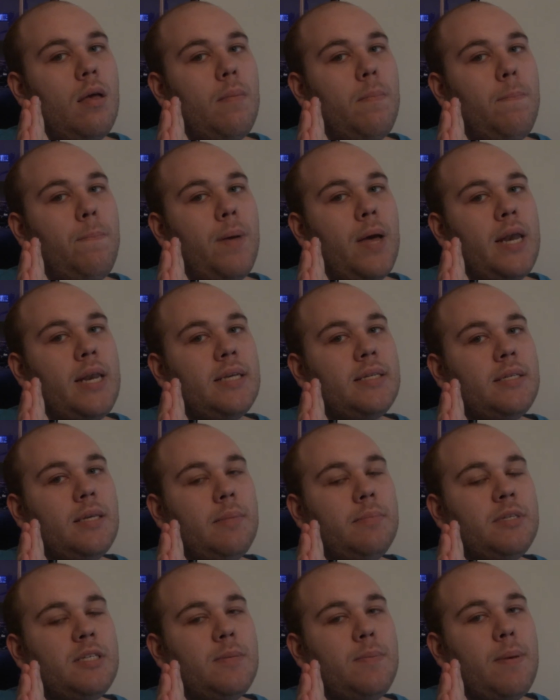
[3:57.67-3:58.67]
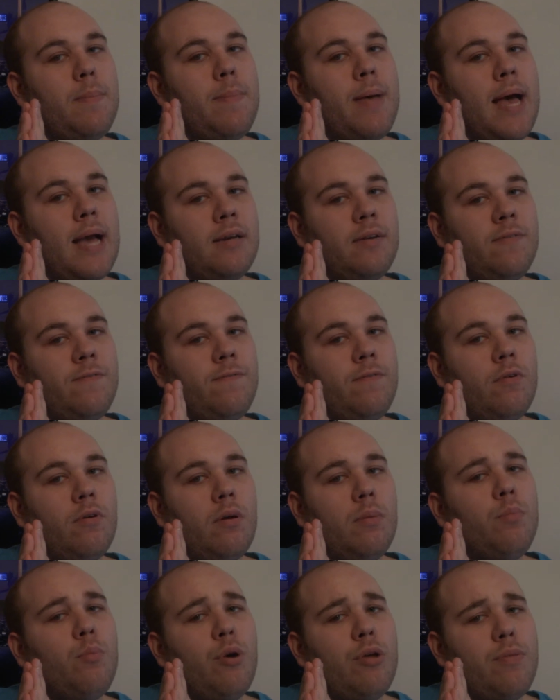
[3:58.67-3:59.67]
But he seems to be back to
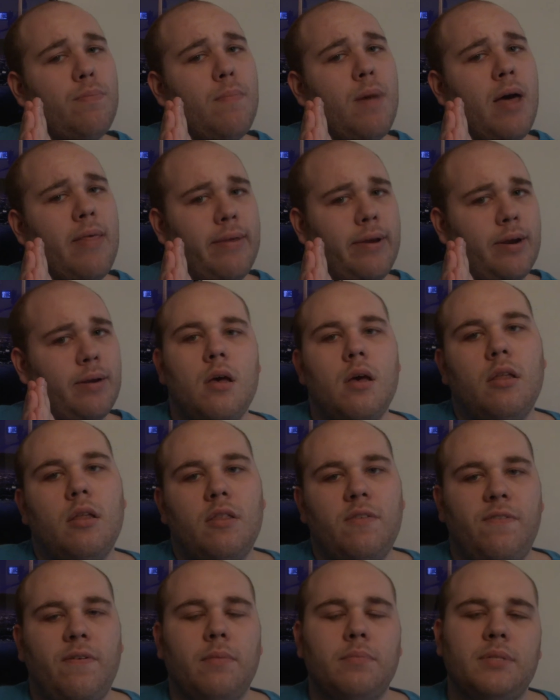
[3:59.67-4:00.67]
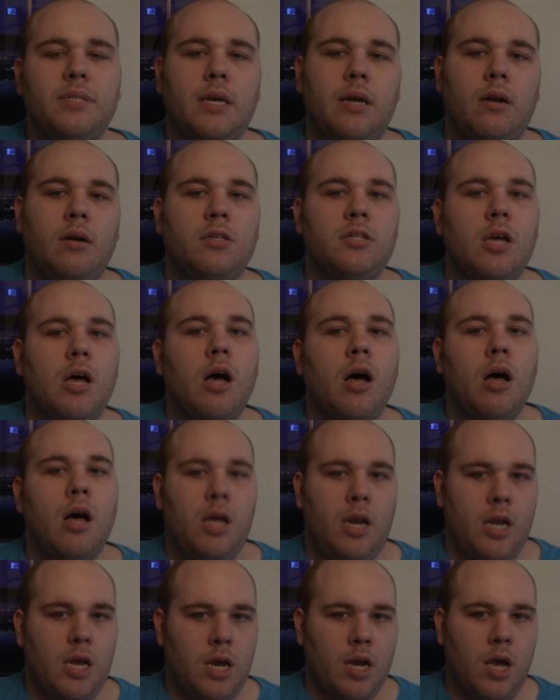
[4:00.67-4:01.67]
form with Mother. film centers
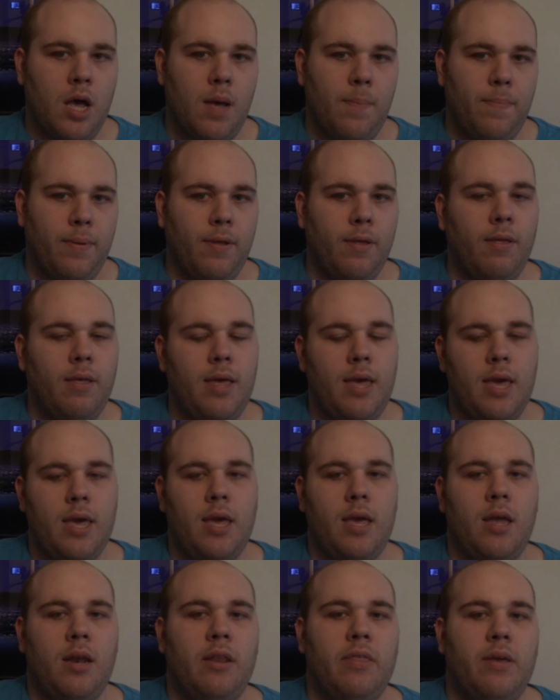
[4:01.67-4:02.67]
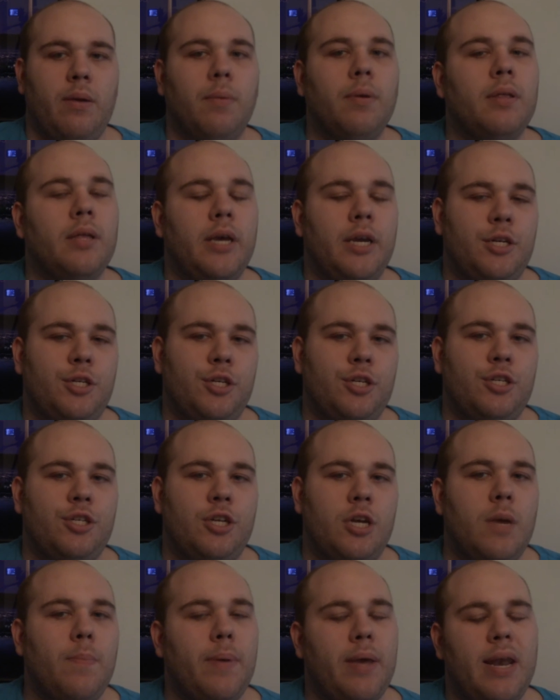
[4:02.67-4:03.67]
on a couple and their
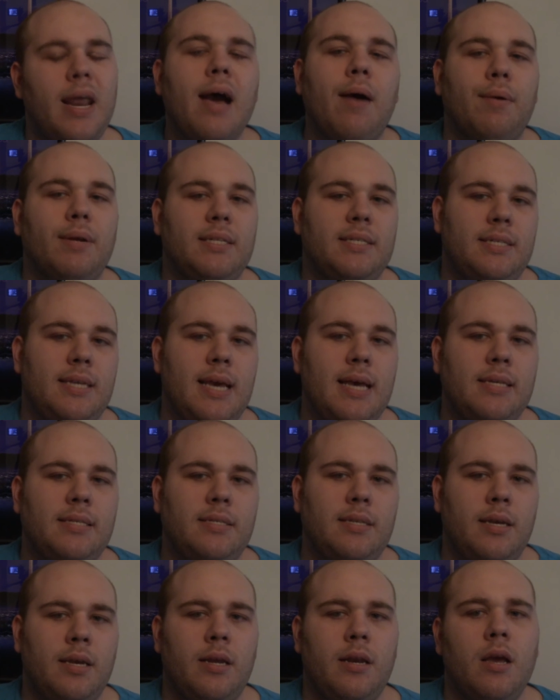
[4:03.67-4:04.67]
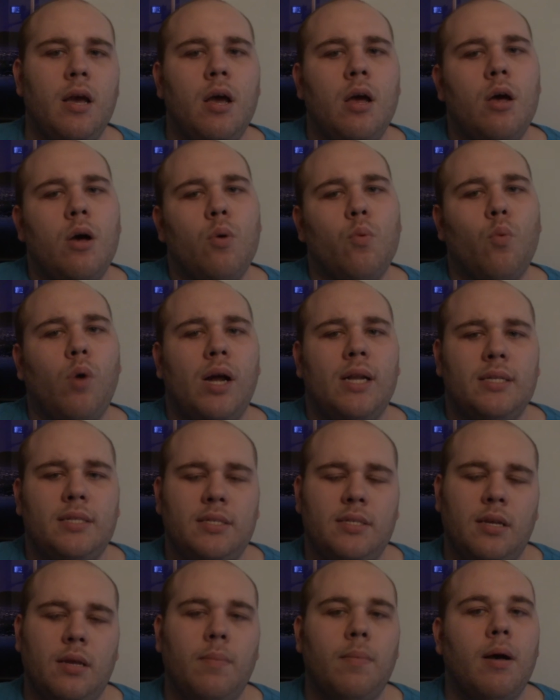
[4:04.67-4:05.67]
relationship and how it's tested once
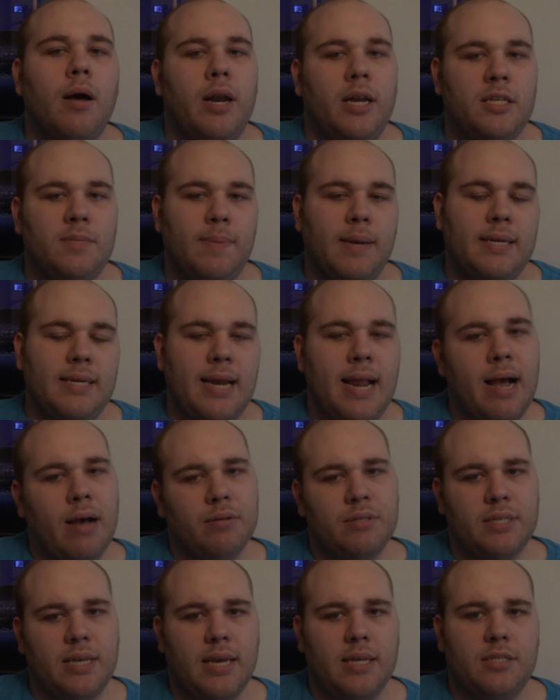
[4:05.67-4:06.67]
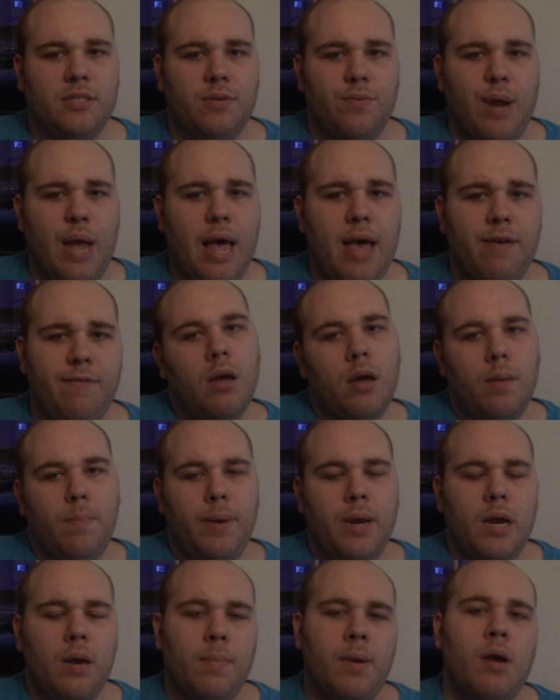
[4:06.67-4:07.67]
some unexpected house guests arrive.
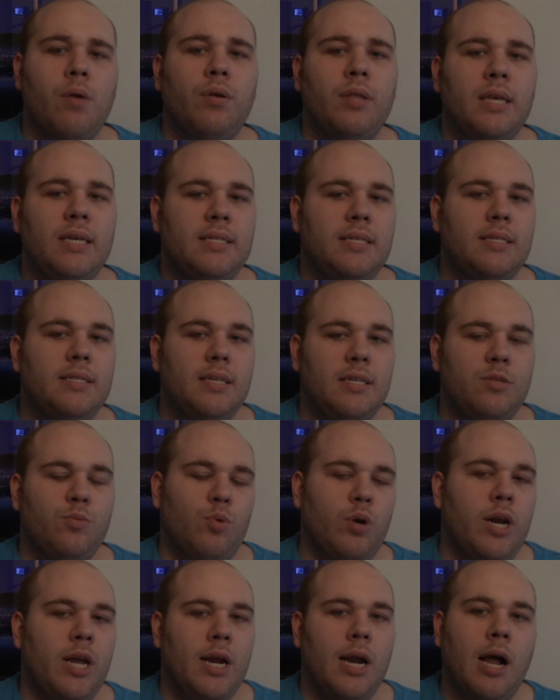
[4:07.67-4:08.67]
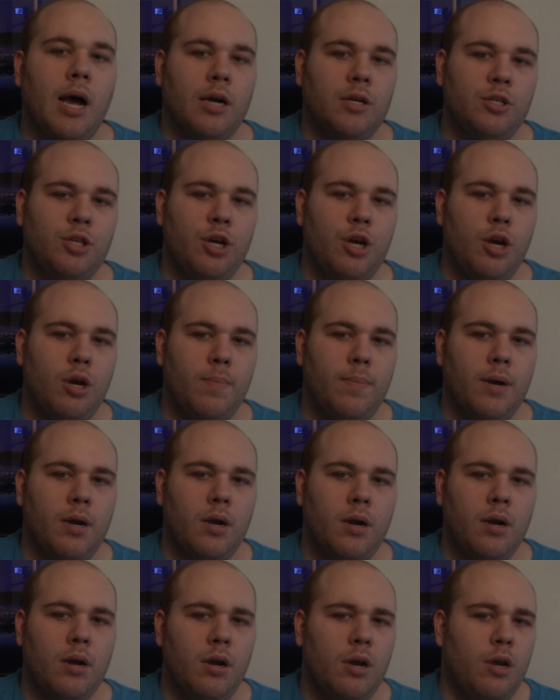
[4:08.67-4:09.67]
Paramount releases this one in
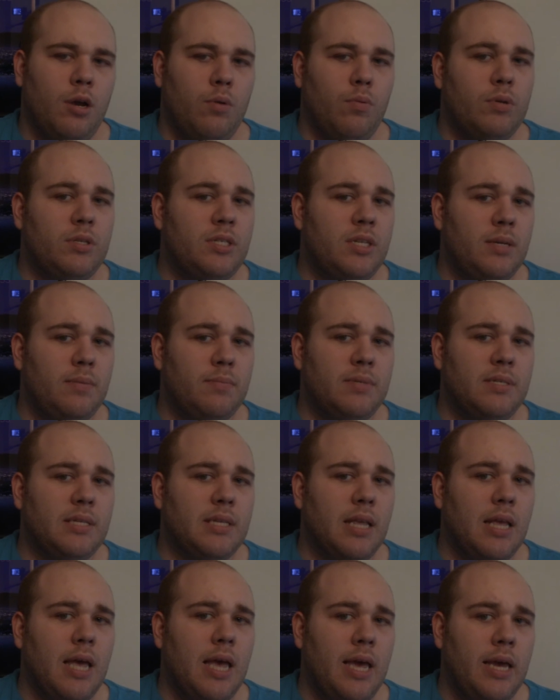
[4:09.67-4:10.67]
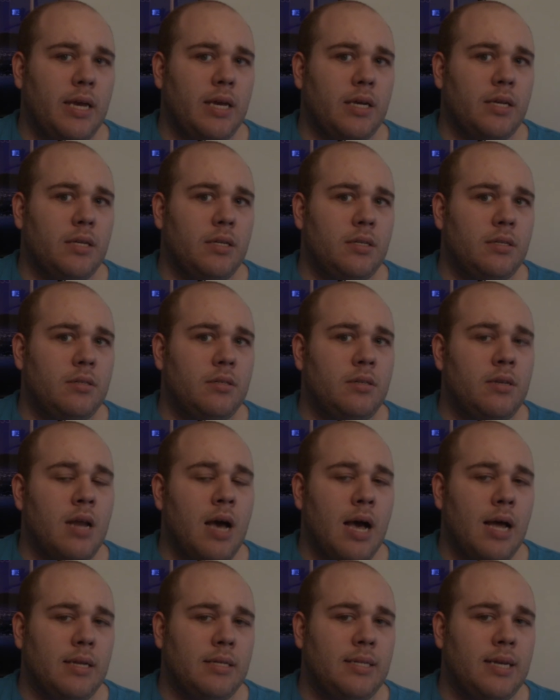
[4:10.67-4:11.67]
October, which seems like a
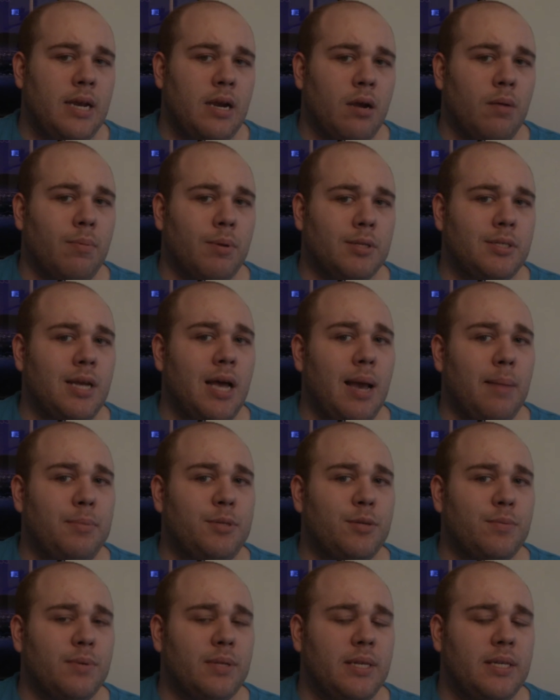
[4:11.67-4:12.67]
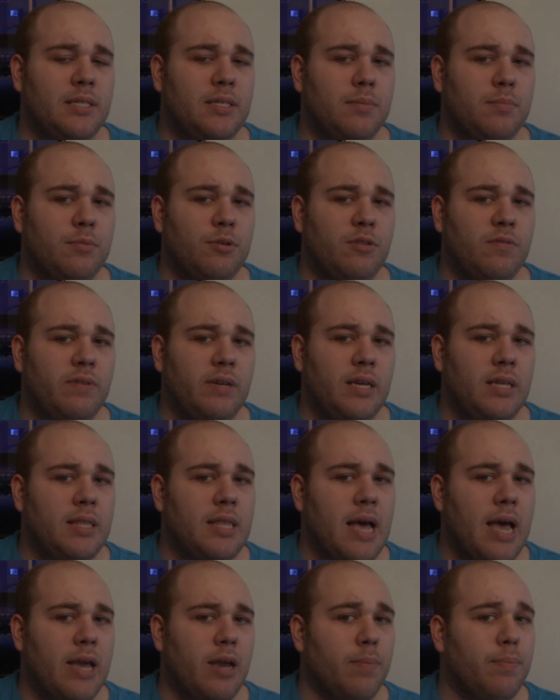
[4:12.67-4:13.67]
not terrible time to release a movie
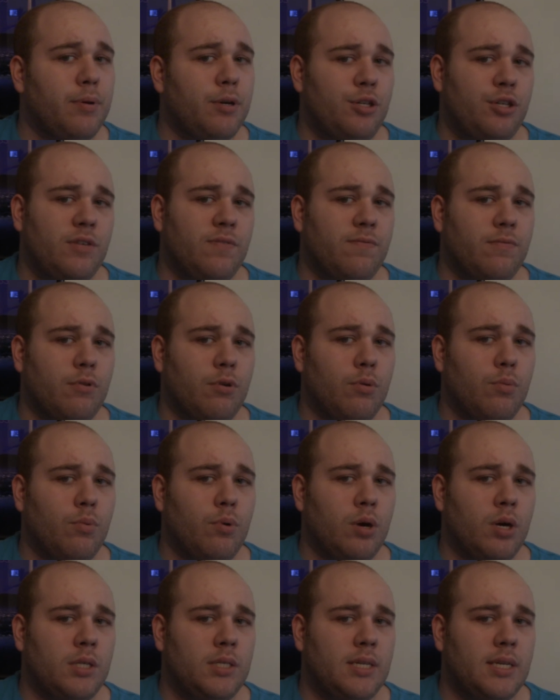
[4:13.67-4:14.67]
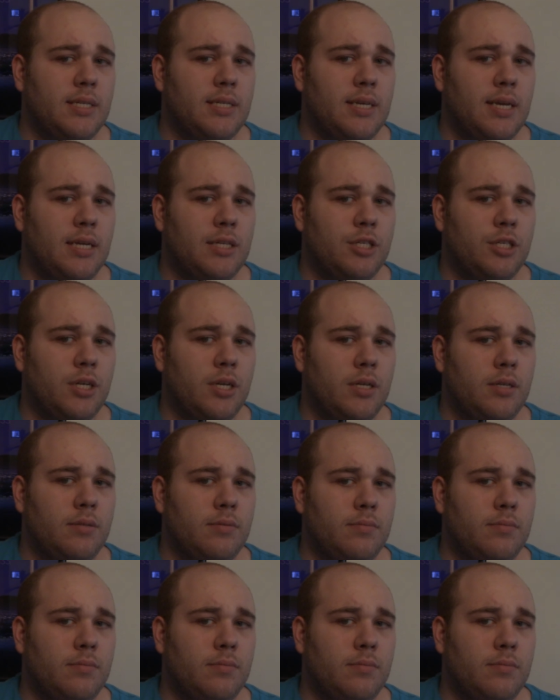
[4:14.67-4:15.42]
that you're pushing for awards contention.